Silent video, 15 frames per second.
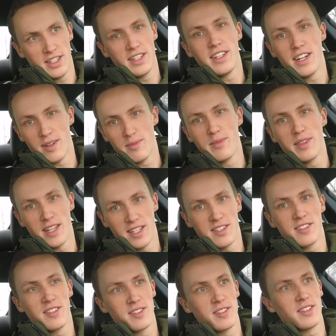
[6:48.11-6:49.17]
Yep,
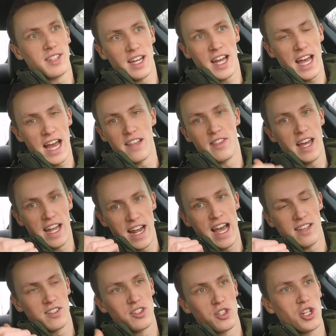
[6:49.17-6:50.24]
that
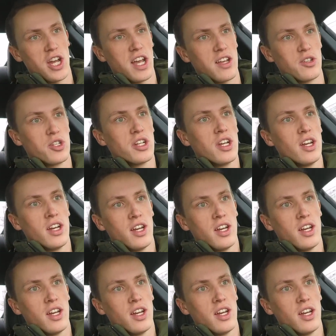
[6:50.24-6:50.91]
hasn't changed.